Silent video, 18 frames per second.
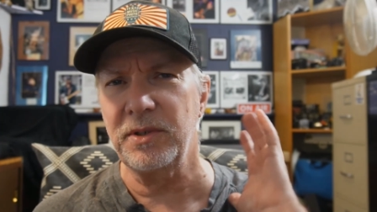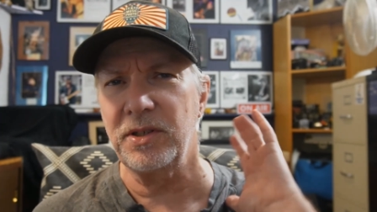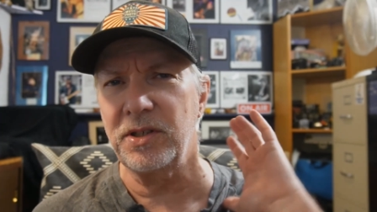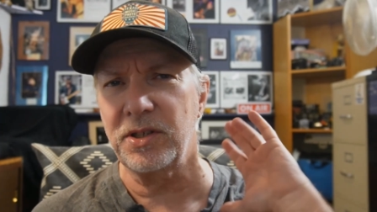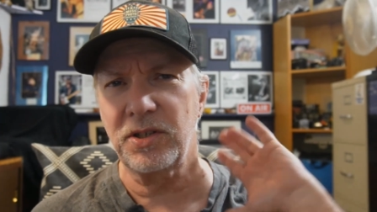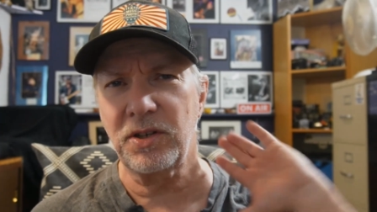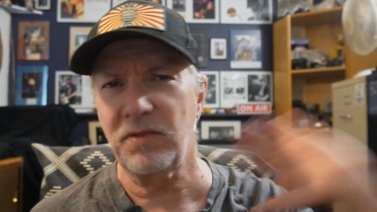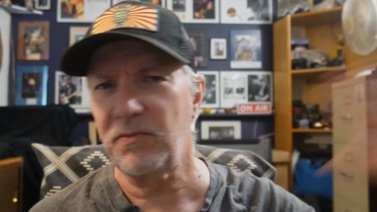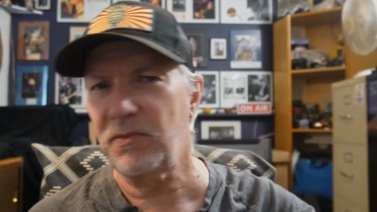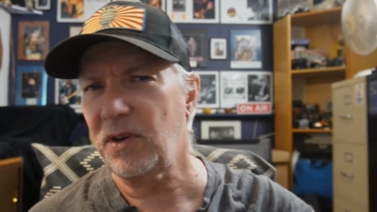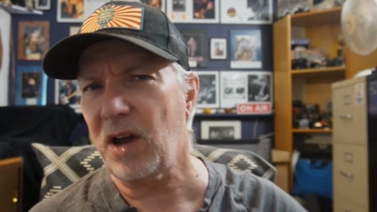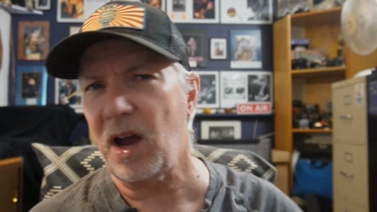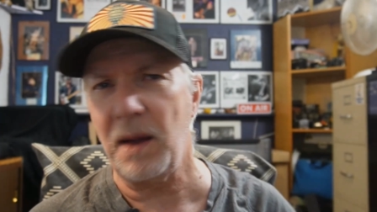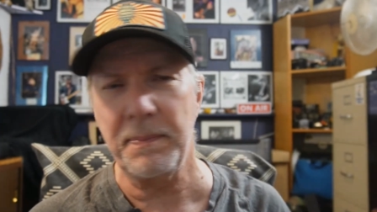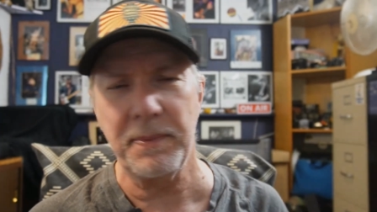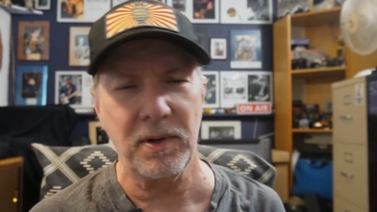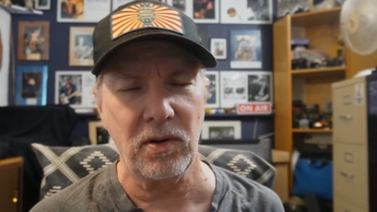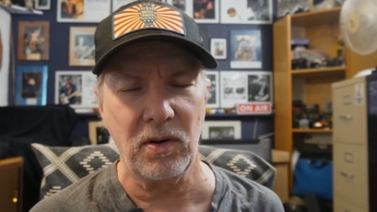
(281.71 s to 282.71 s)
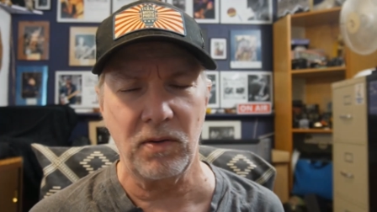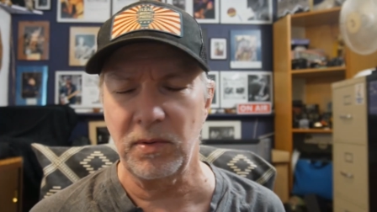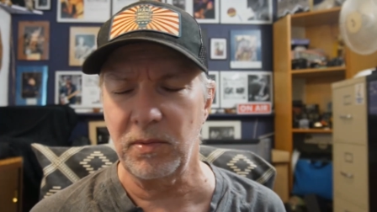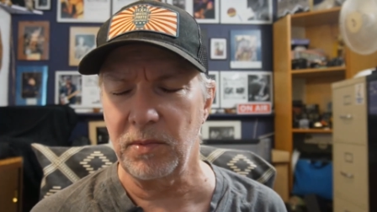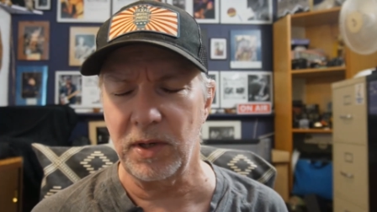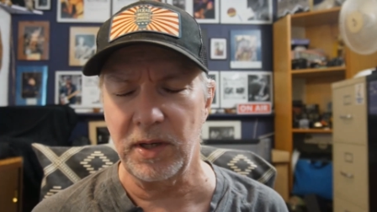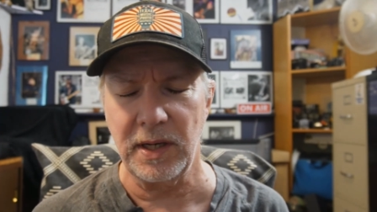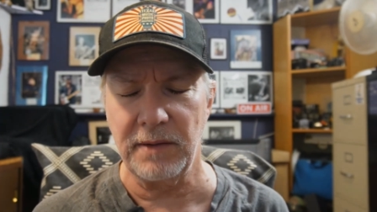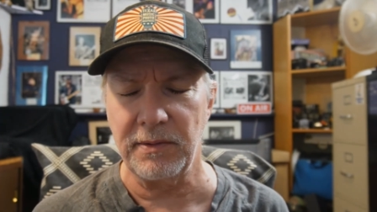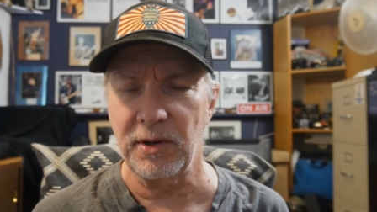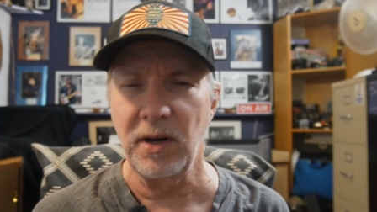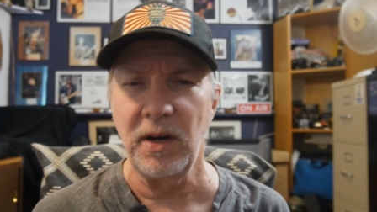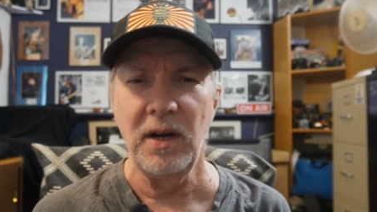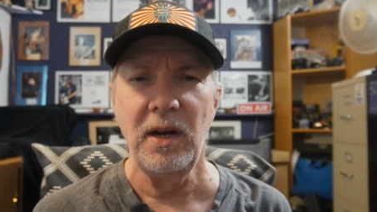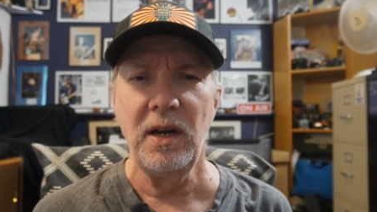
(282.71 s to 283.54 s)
You're just copying over them, whatever.